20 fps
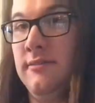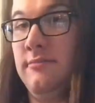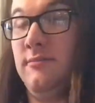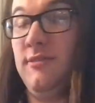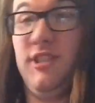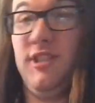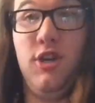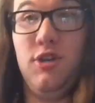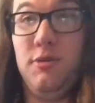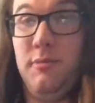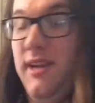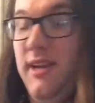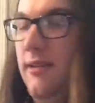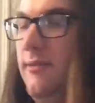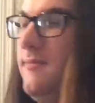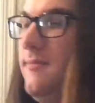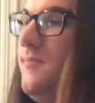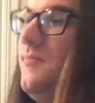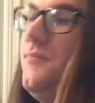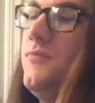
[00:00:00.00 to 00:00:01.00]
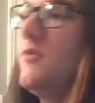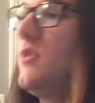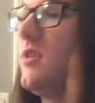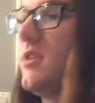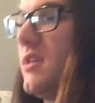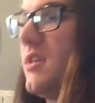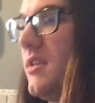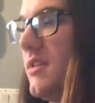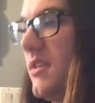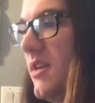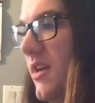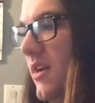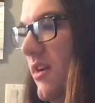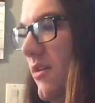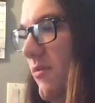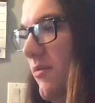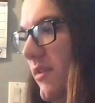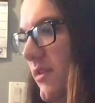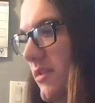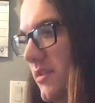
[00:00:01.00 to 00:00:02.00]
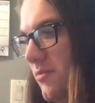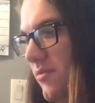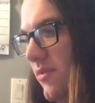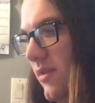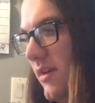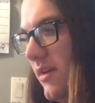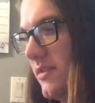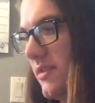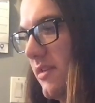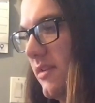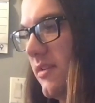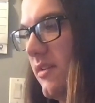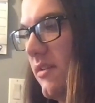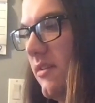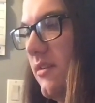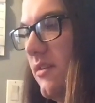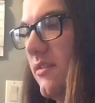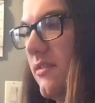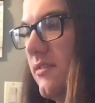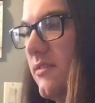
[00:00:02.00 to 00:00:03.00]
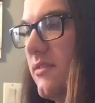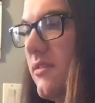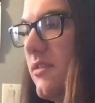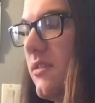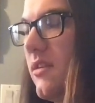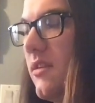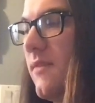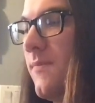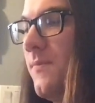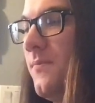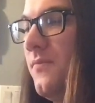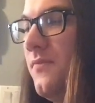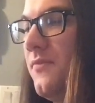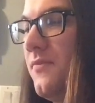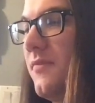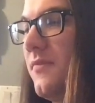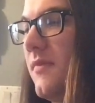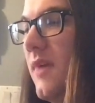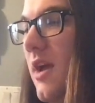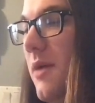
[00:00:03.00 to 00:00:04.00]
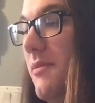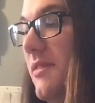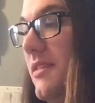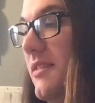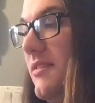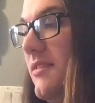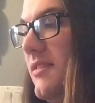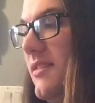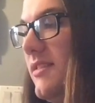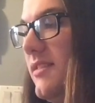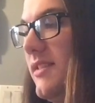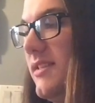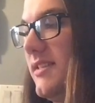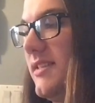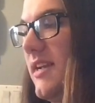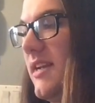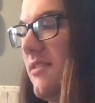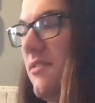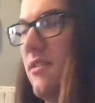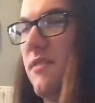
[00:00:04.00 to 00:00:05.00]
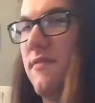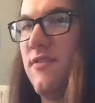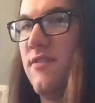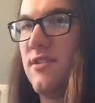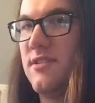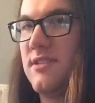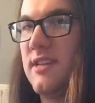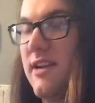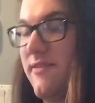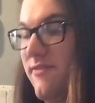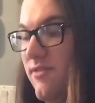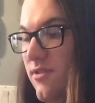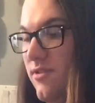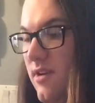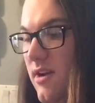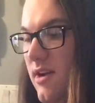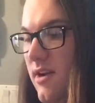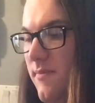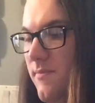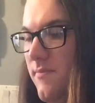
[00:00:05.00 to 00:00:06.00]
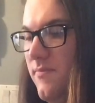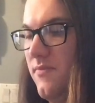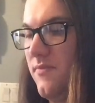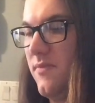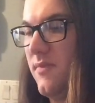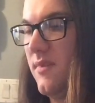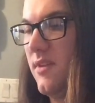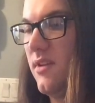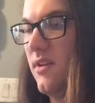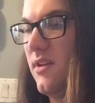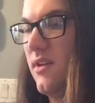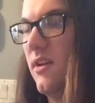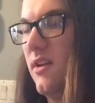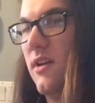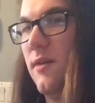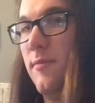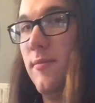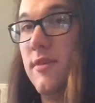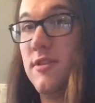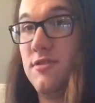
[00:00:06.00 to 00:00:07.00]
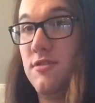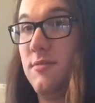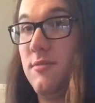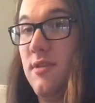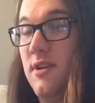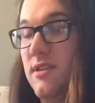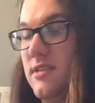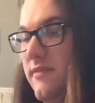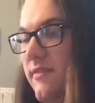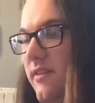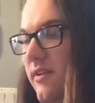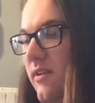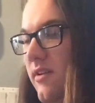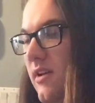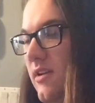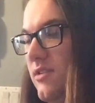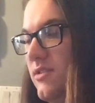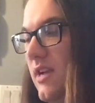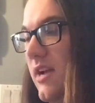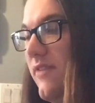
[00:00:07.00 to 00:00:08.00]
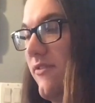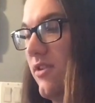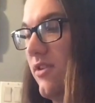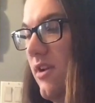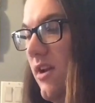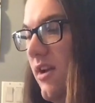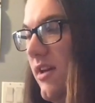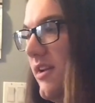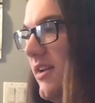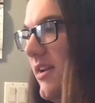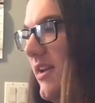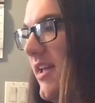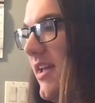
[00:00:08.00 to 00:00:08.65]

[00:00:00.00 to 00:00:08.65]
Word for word: excuse me, which is uh, really surprising because I mean this is technically the first ever um, mystery box I've actually ever gotten